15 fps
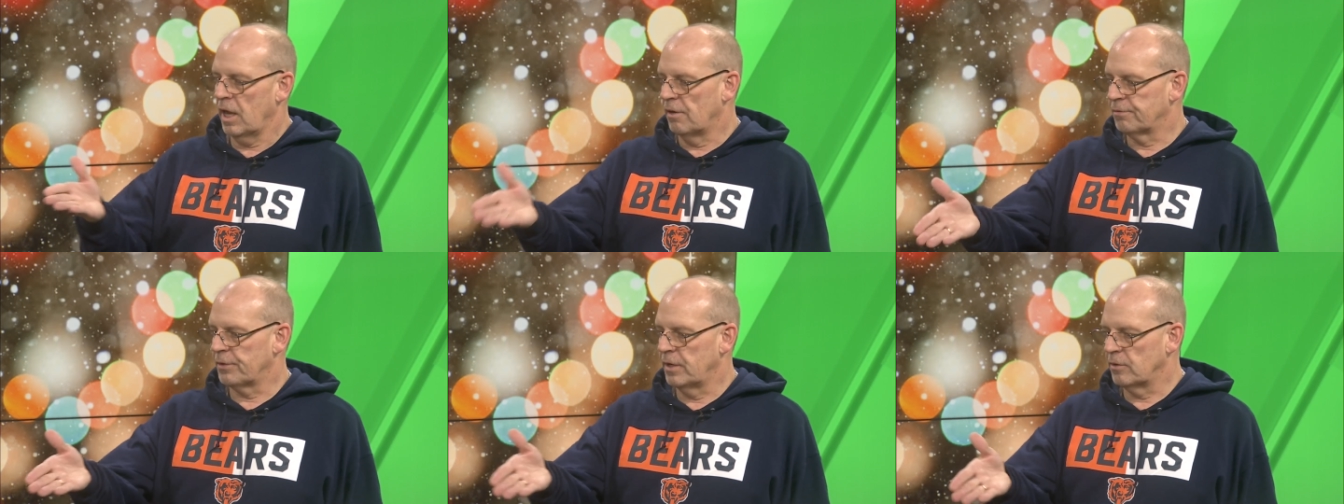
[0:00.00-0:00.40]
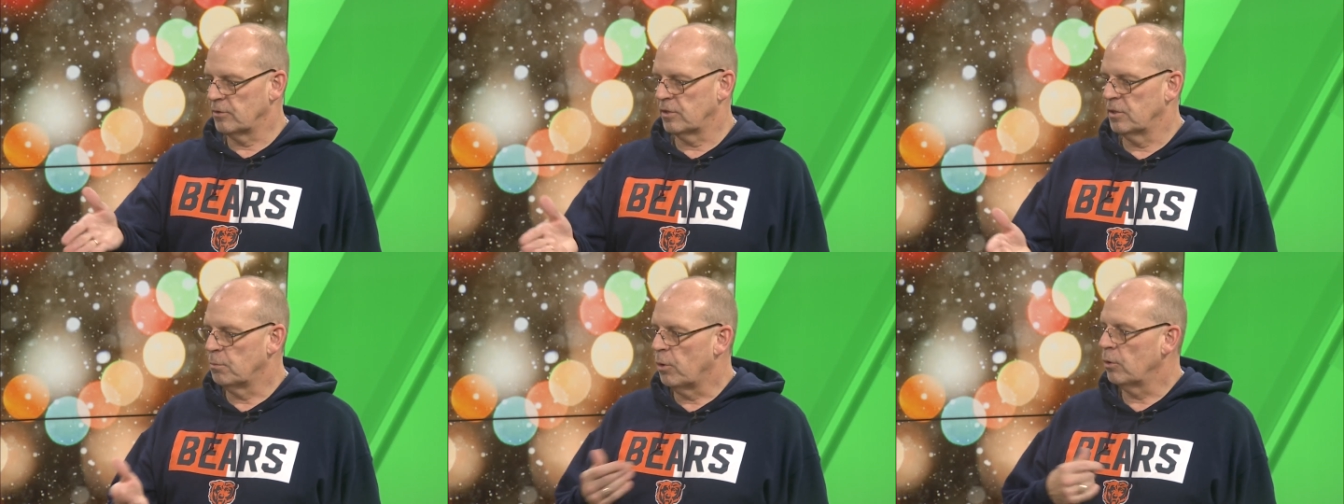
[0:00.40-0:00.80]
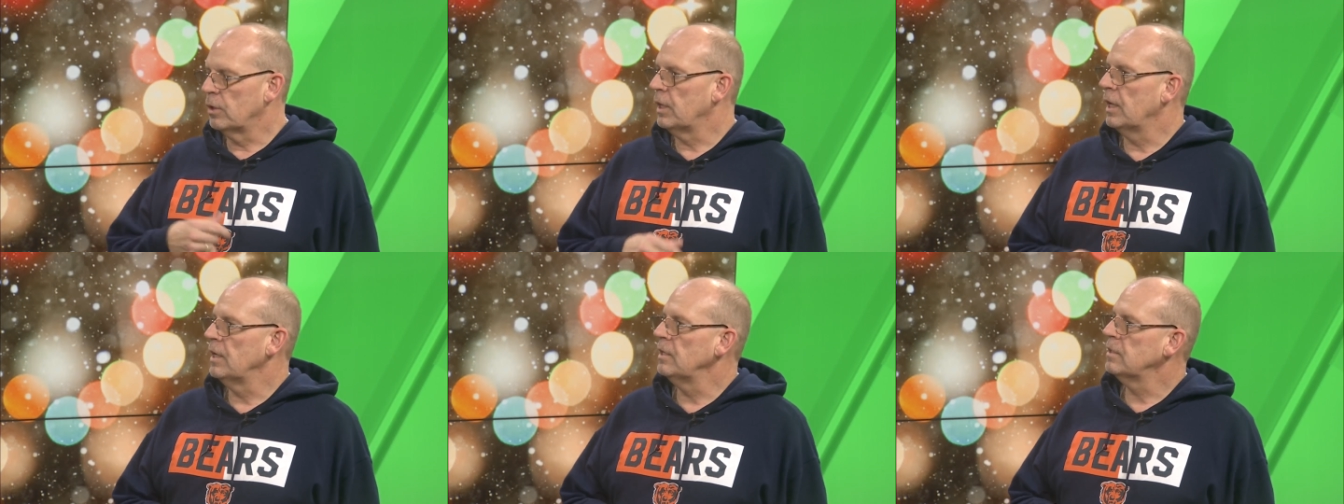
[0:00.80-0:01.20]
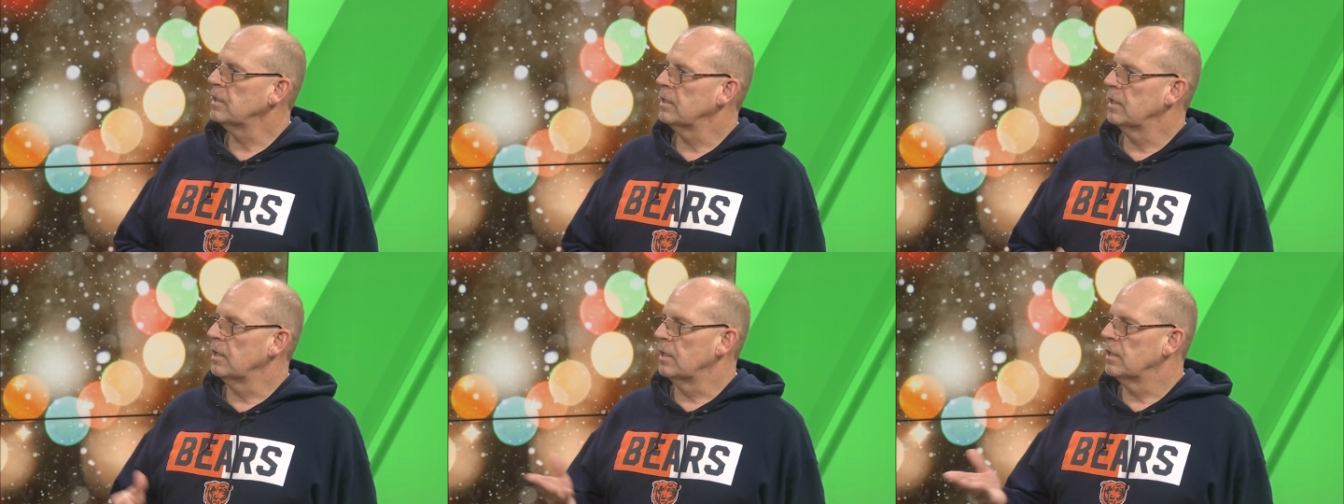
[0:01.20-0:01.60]
Alfredos and the Bolognese
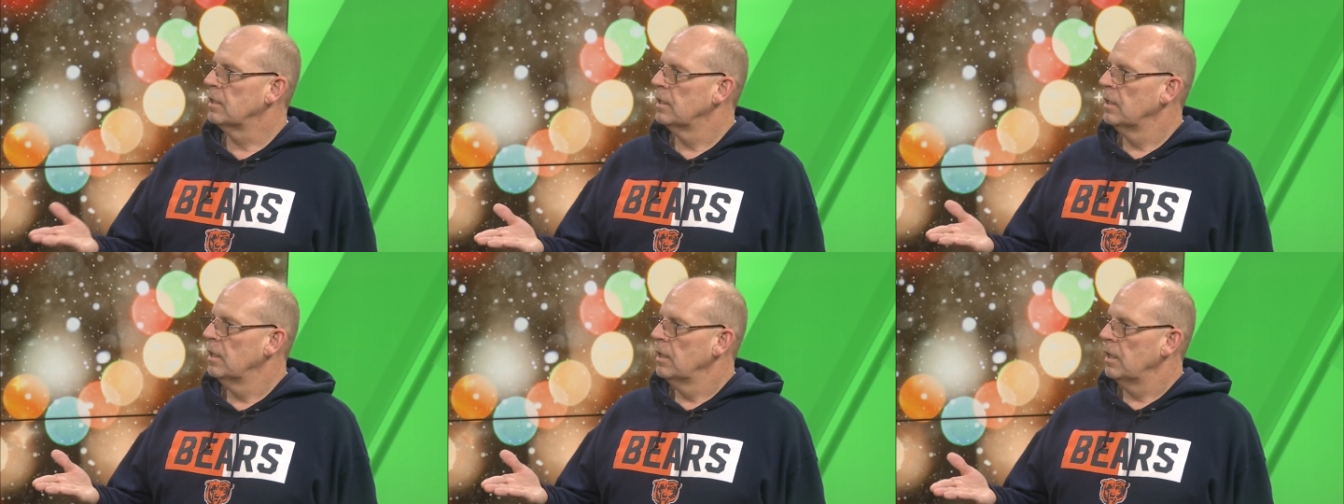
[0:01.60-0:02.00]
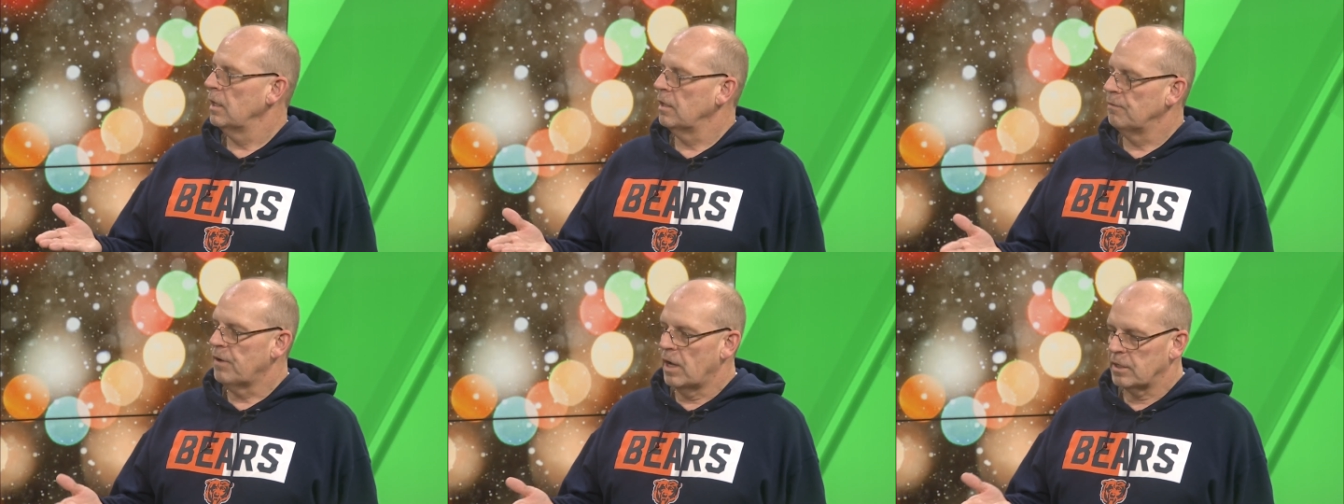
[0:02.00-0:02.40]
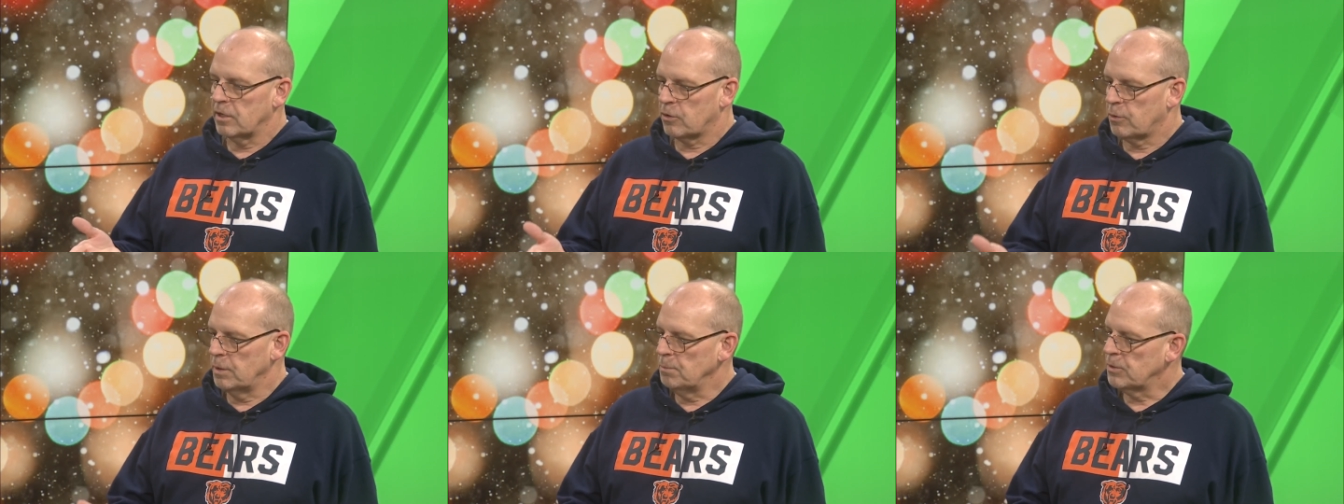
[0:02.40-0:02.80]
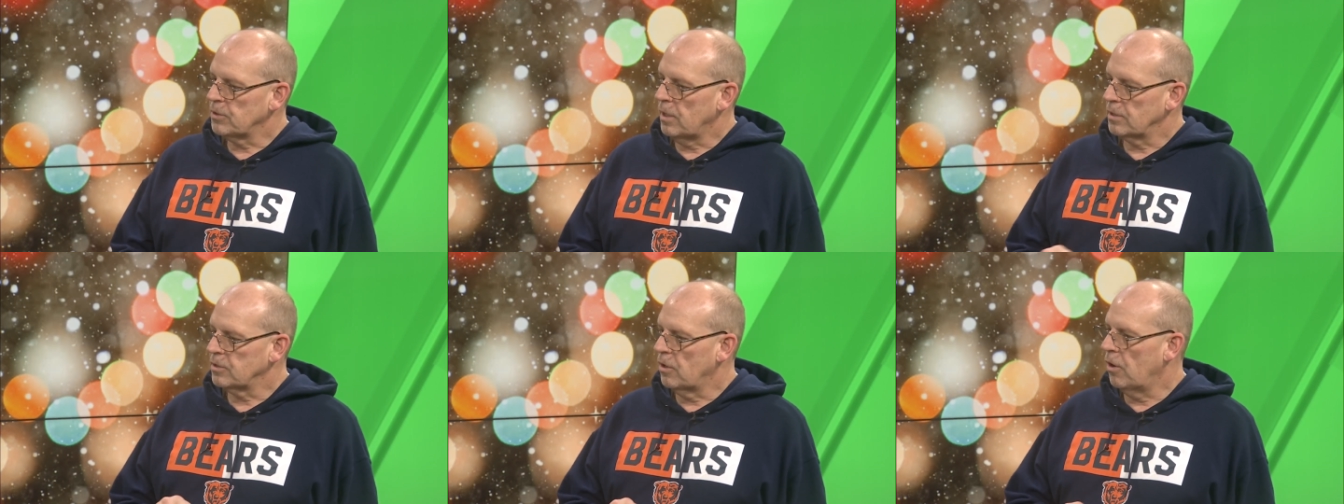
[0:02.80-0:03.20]
and the and the vodka cream
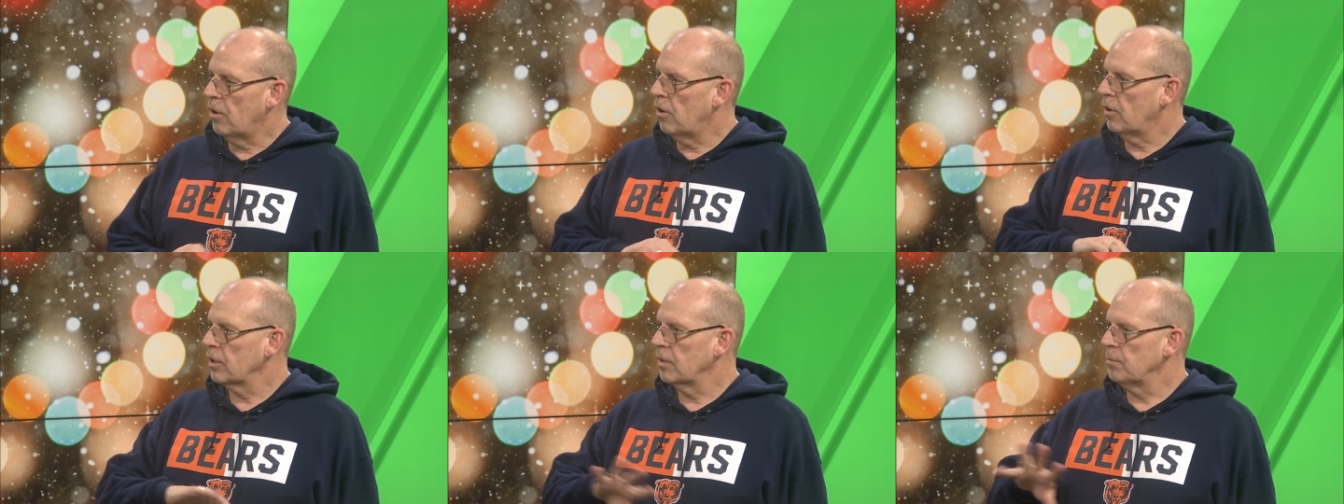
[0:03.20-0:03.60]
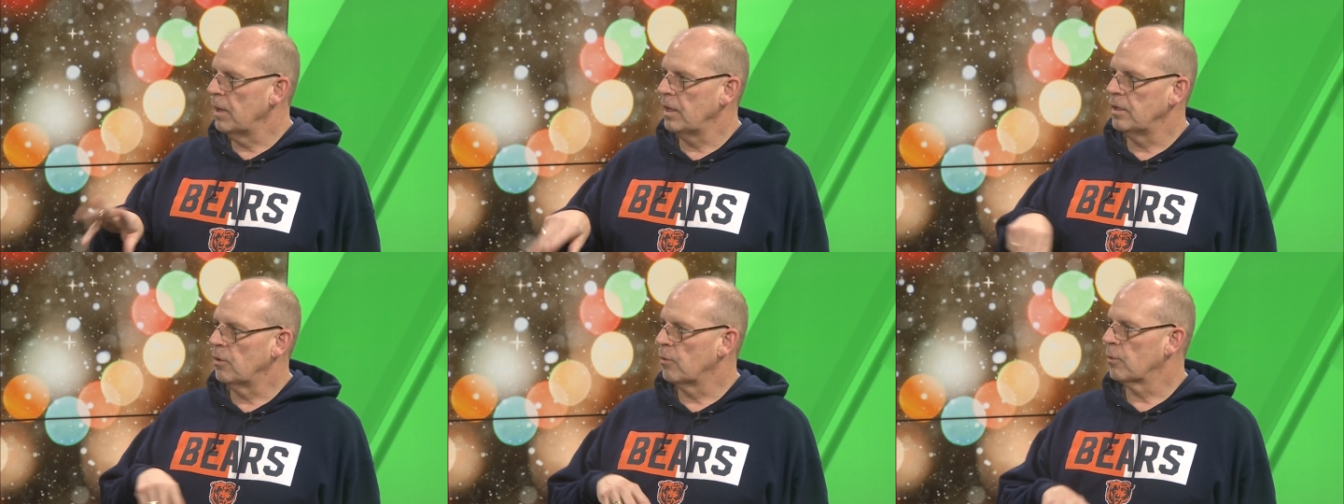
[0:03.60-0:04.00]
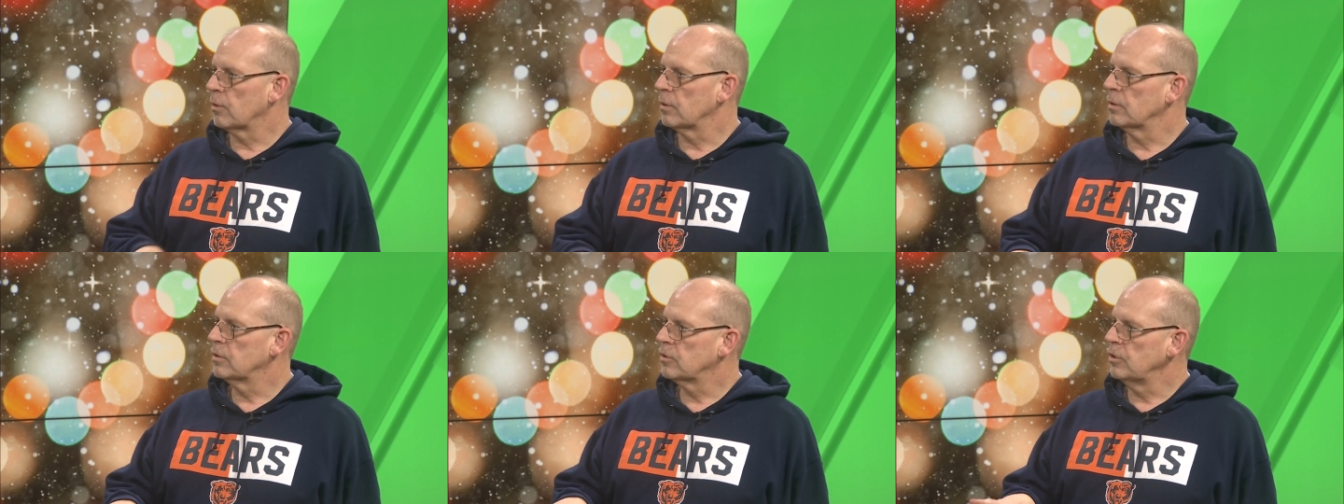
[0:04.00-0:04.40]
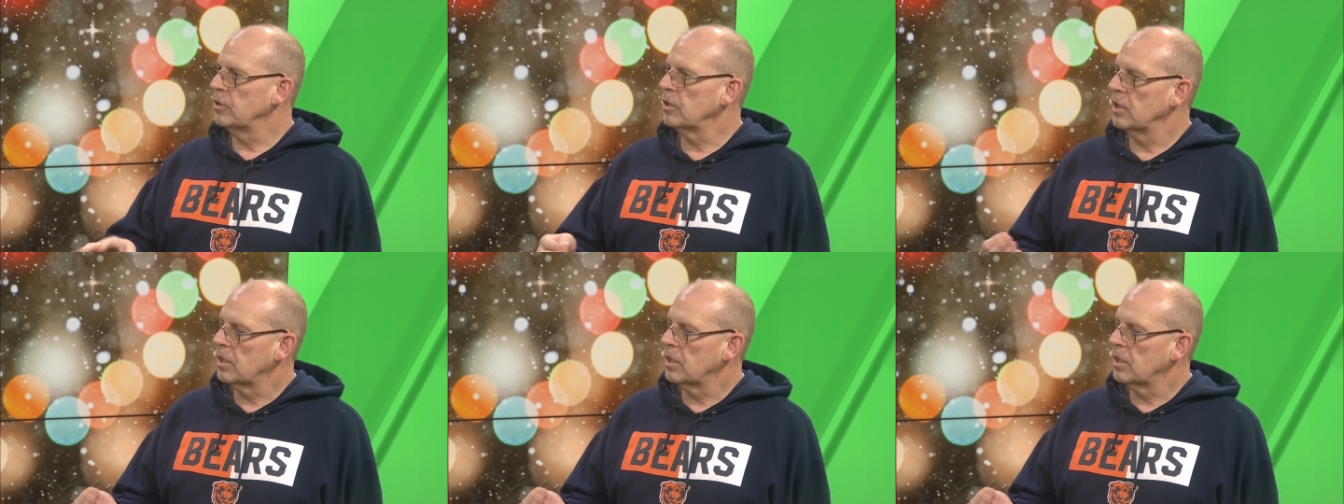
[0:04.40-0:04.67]
sauce all get made order, mm-hmm. so you mm-hmm.